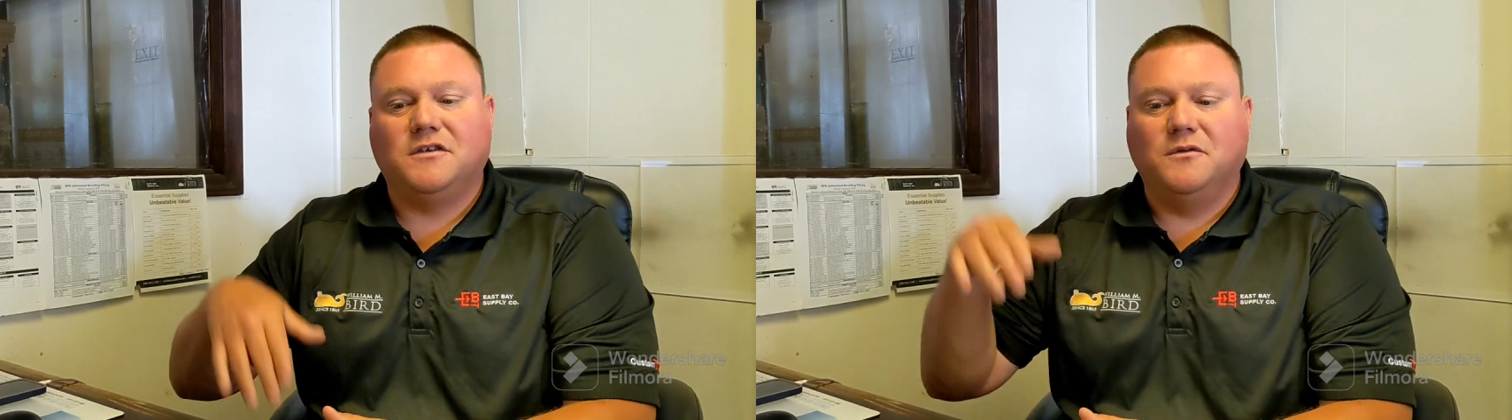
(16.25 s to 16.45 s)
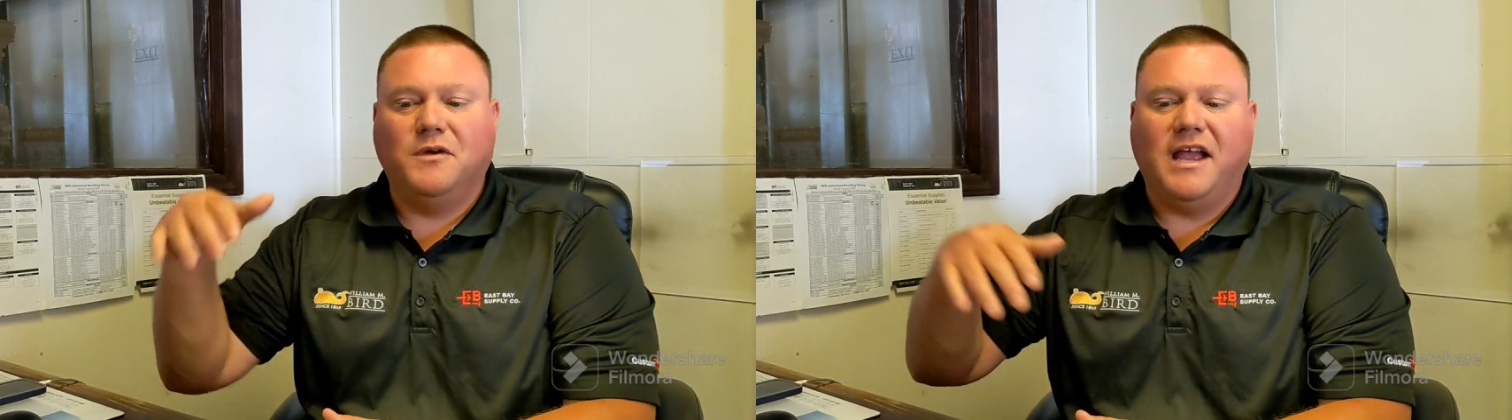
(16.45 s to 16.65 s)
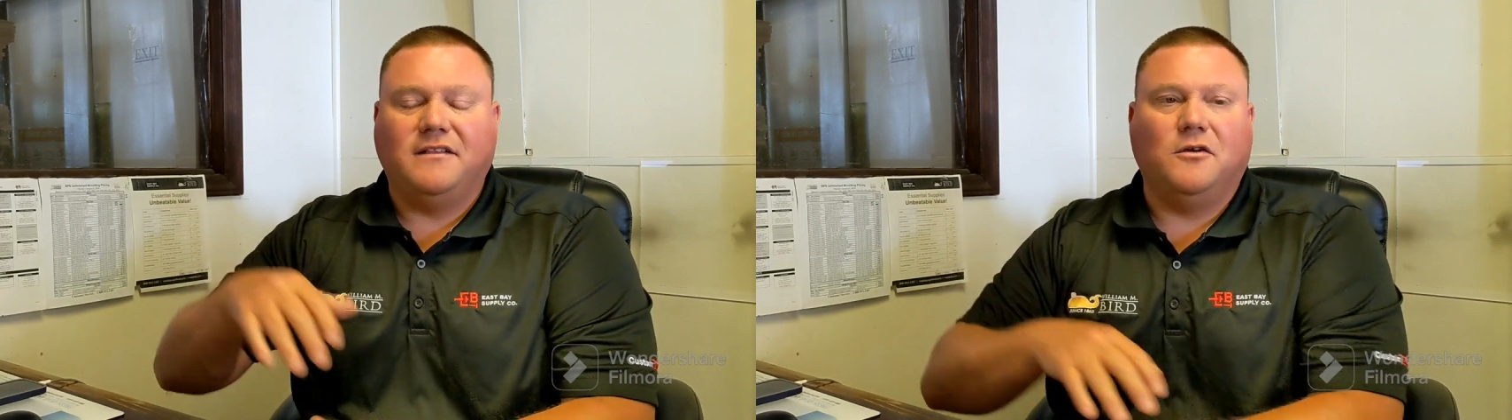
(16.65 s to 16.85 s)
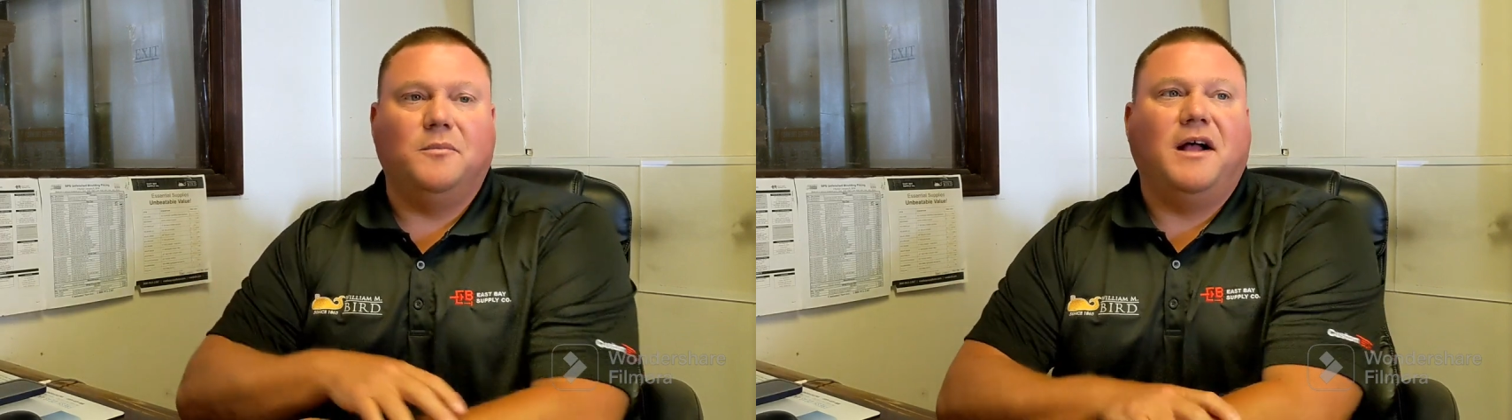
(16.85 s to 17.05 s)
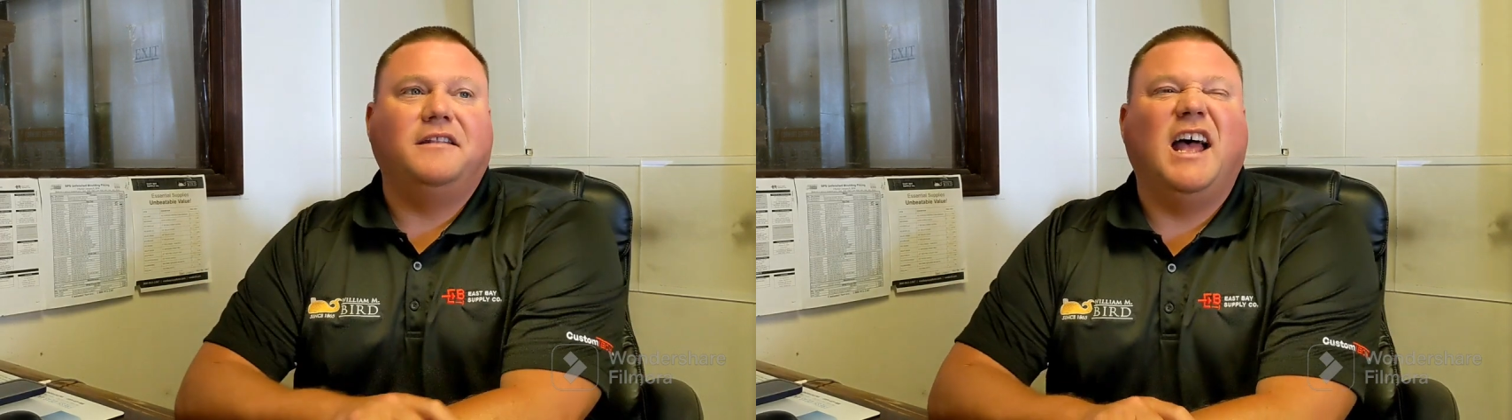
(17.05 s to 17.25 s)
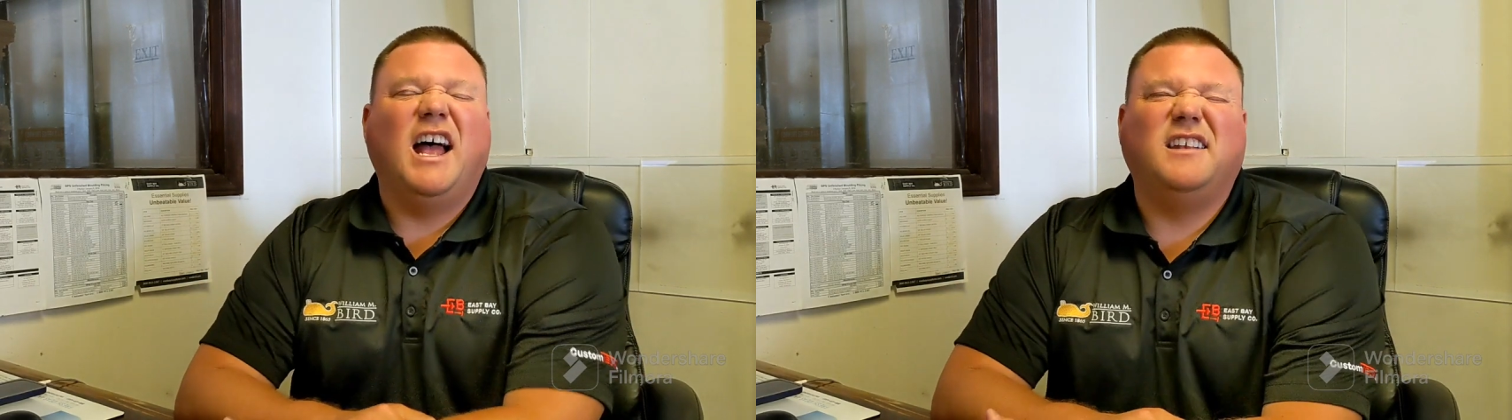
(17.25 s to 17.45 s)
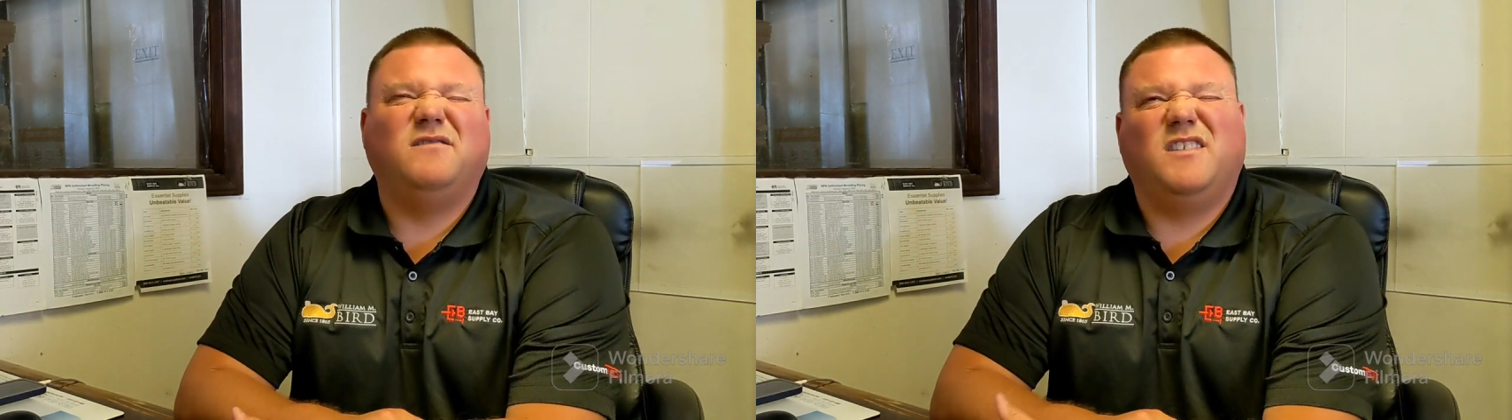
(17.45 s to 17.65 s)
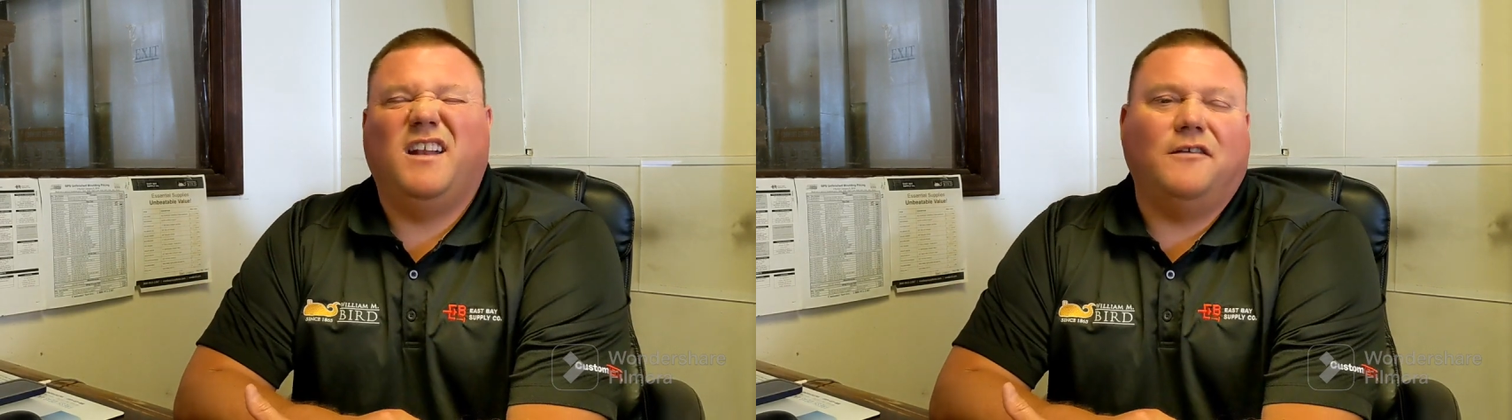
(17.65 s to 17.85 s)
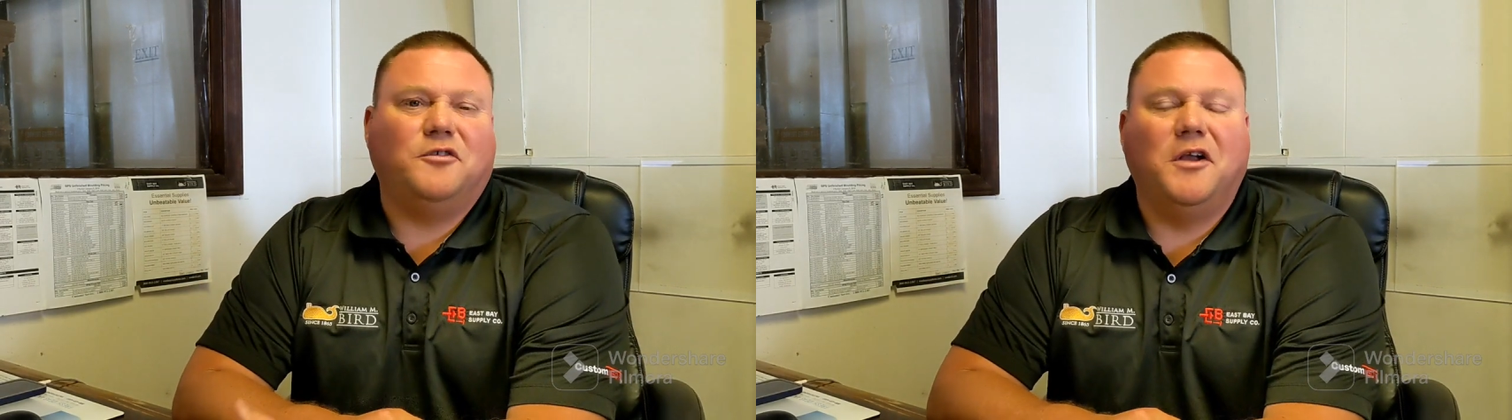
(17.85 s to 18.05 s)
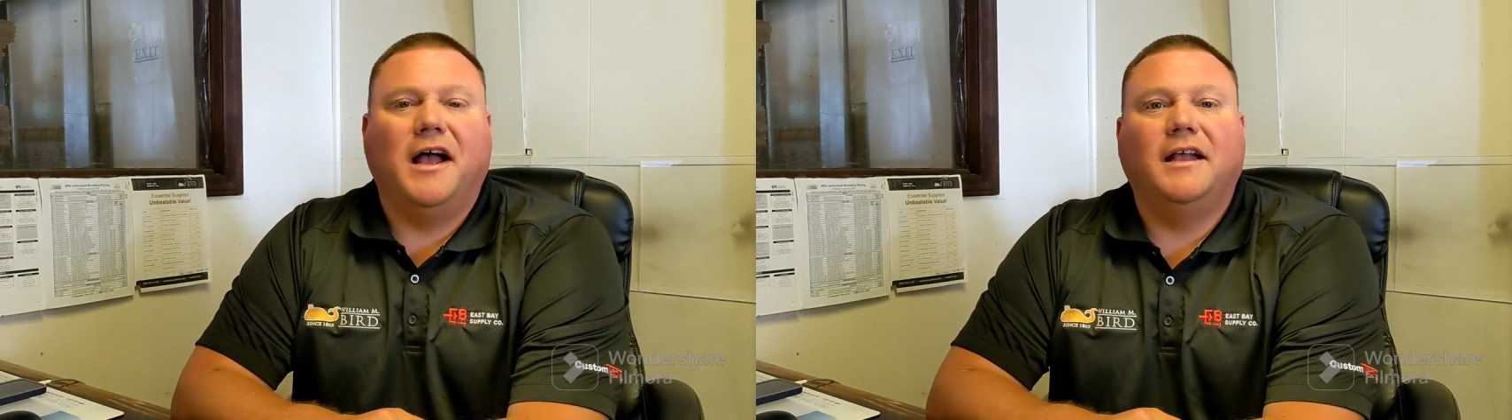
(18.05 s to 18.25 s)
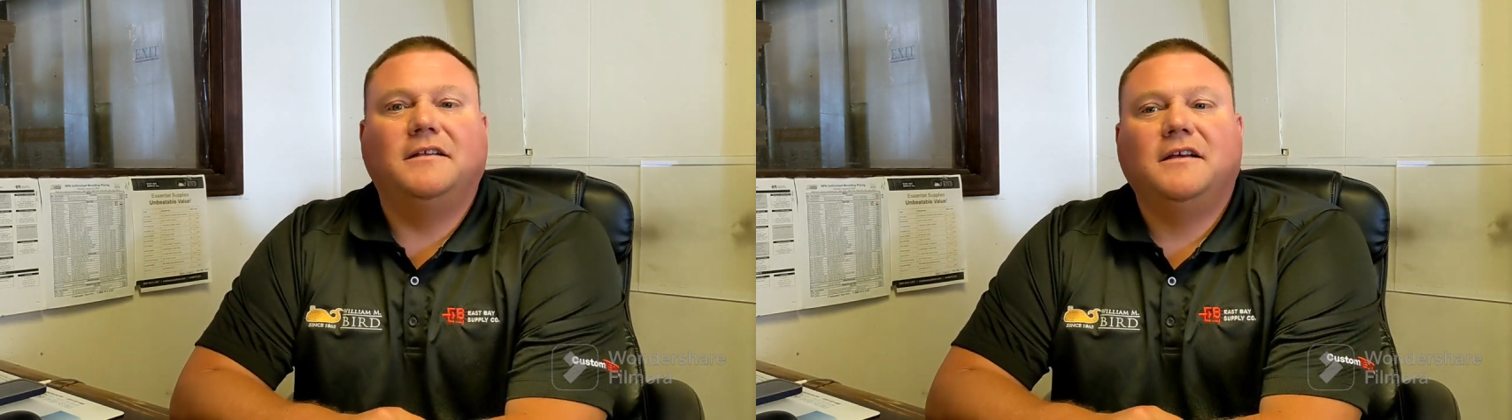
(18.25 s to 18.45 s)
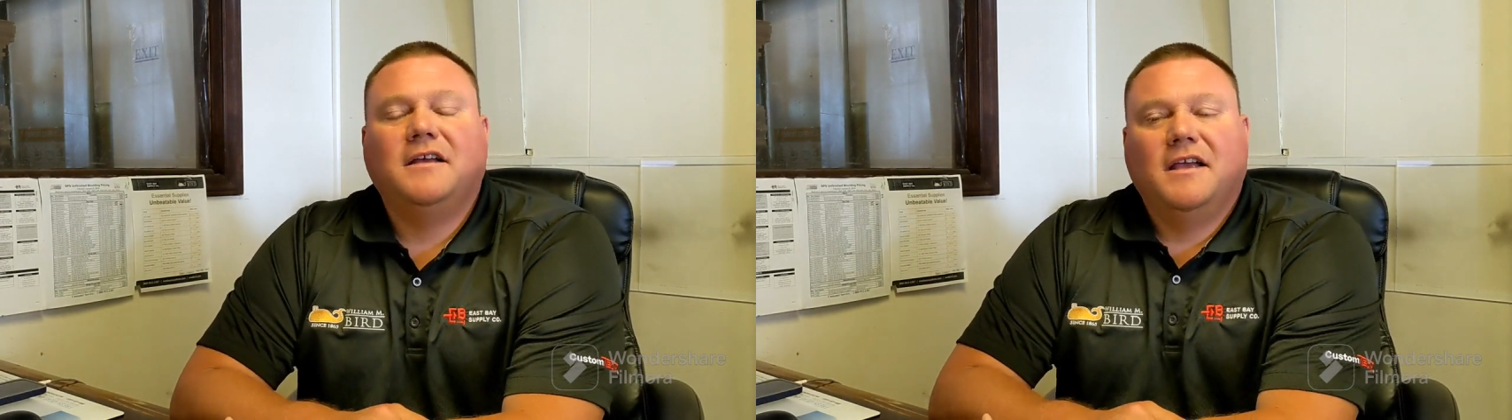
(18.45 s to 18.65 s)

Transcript: So we got there at about 10 after 9.